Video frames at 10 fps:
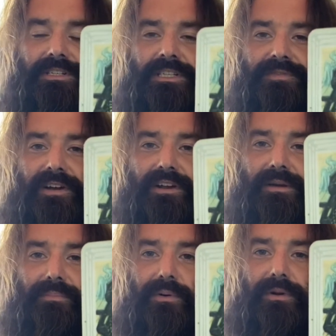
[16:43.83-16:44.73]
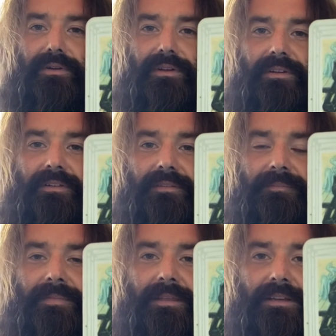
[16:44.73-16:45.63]
is very important.
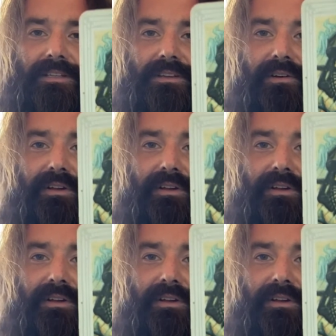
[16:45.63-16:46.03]
So the